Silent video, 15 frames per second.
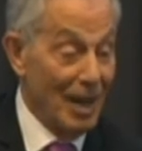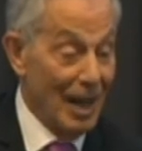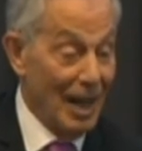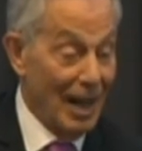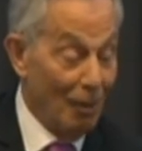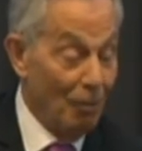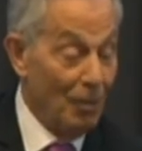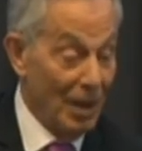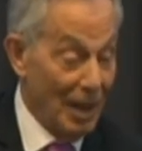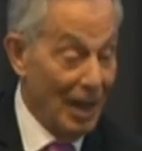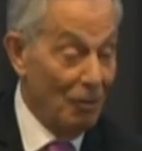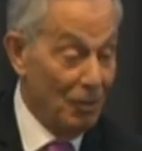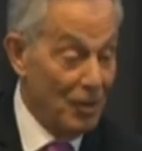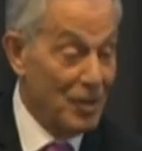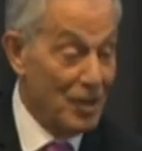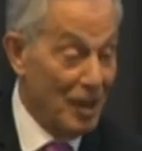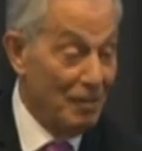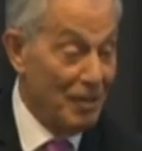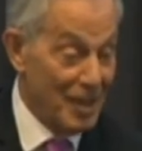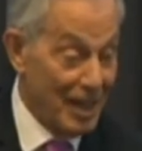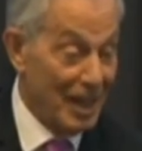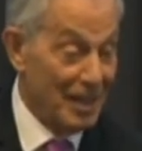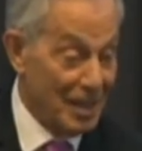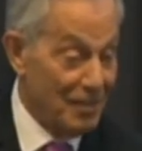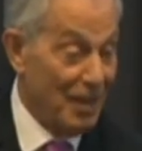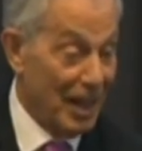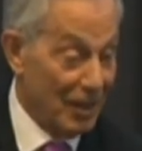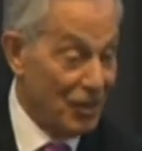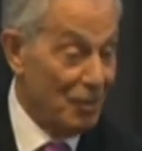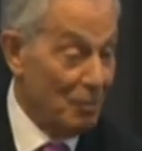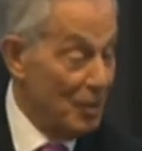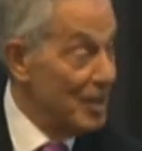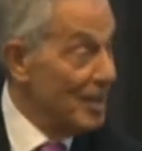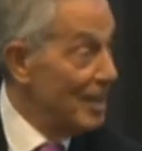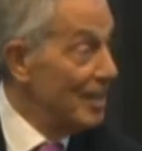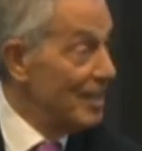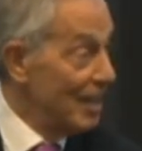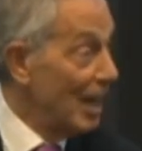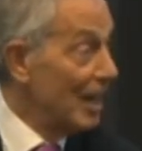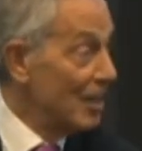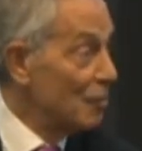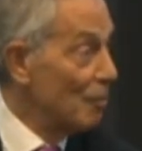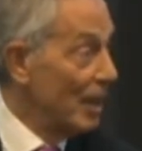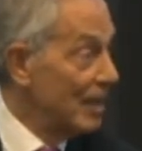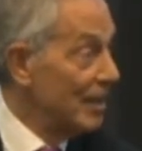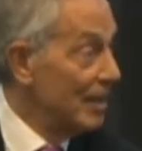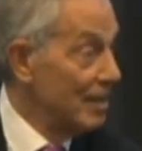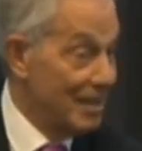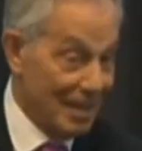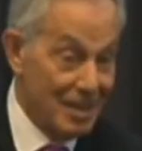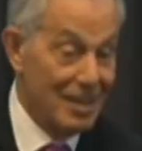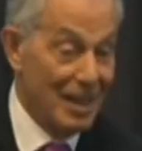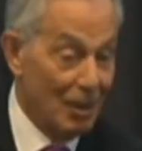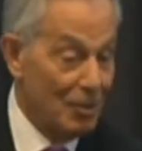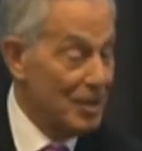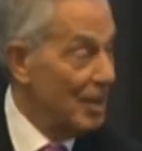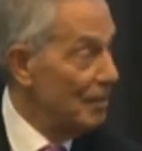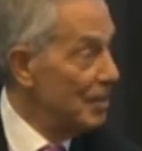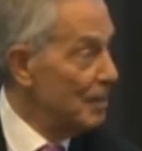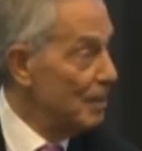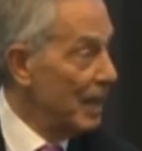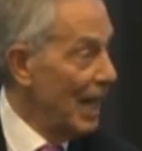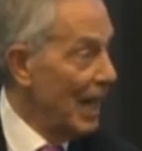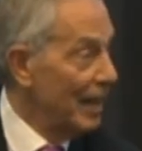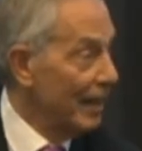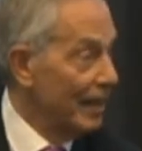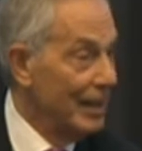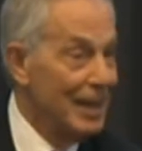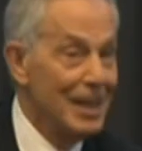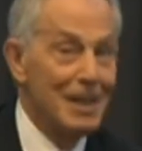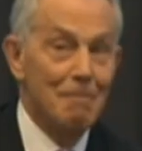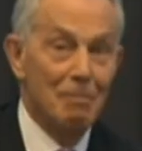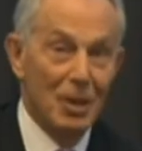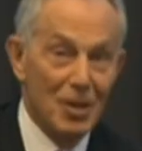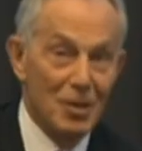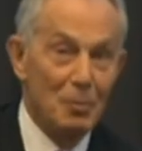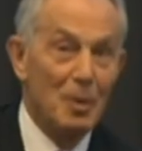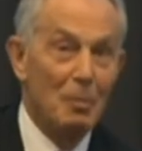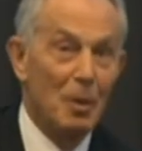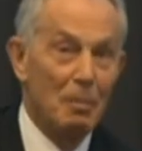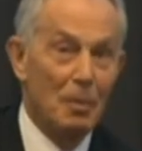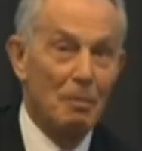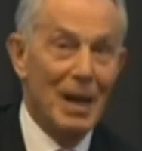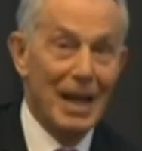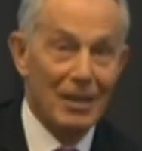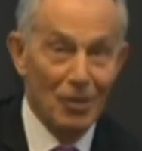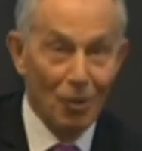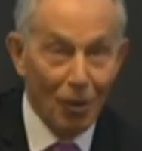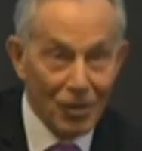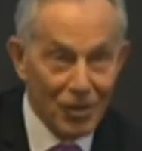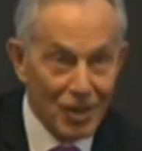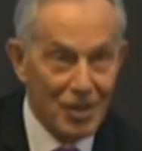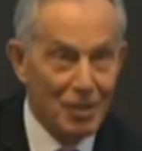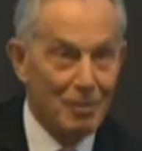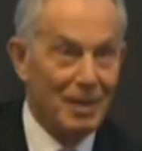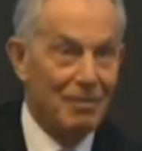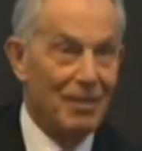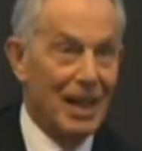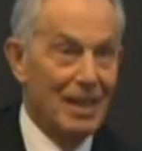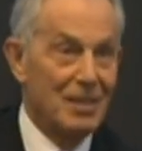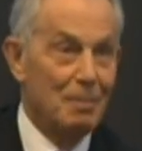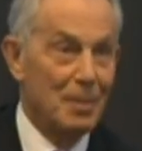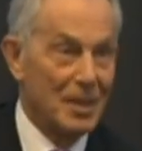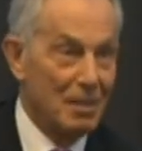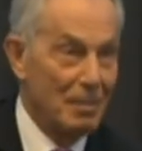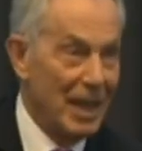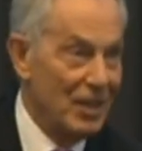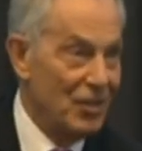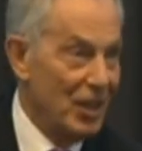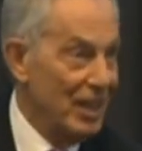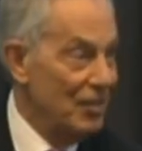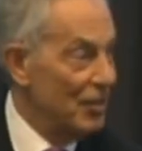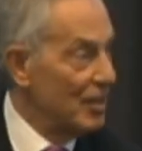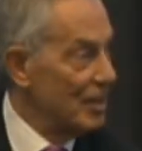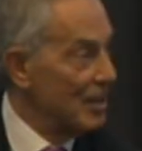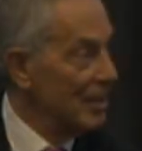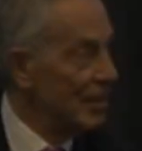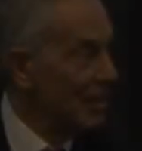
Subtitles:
health service satisfaction was at its highest rating since the health service began, because we were prepared not just to invest, but to make changes.